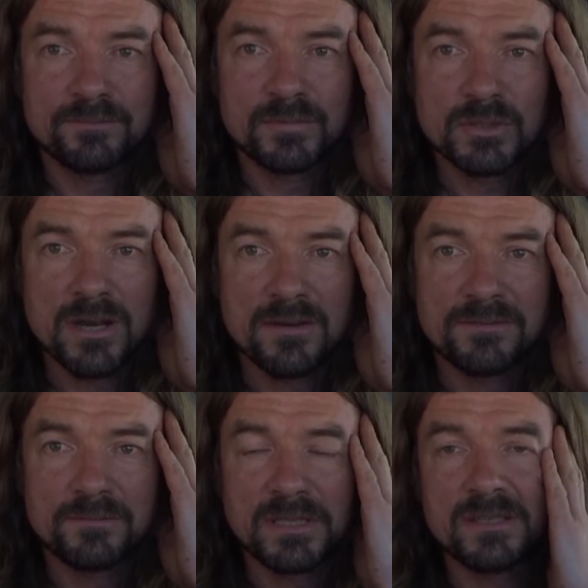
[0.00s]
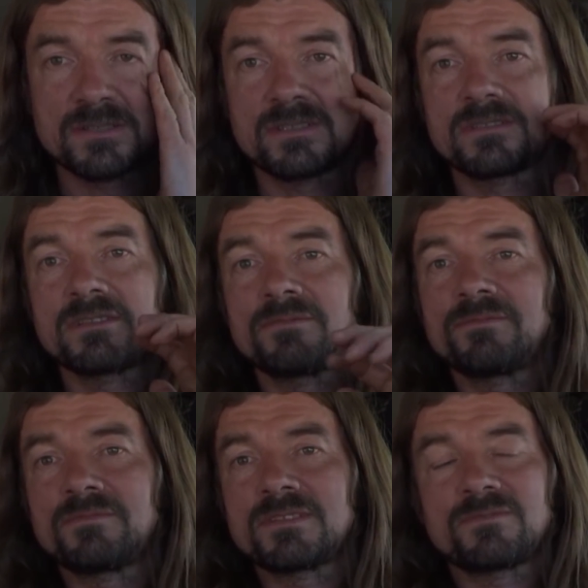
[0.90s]
put off because
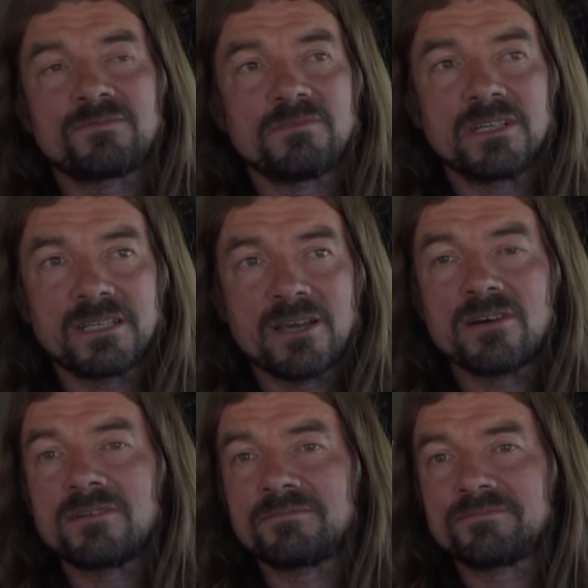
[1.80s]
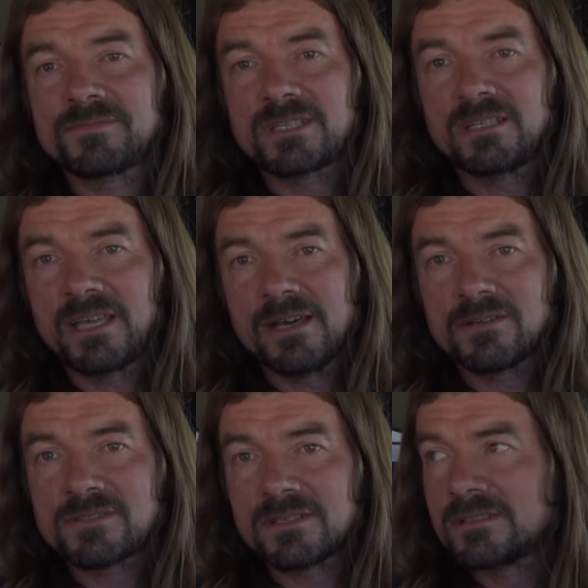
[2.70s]
it's really hot. It's going to get
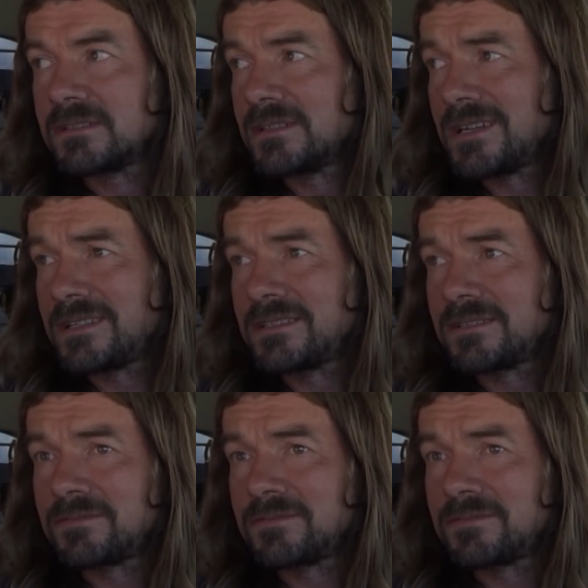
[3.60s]
hotter, and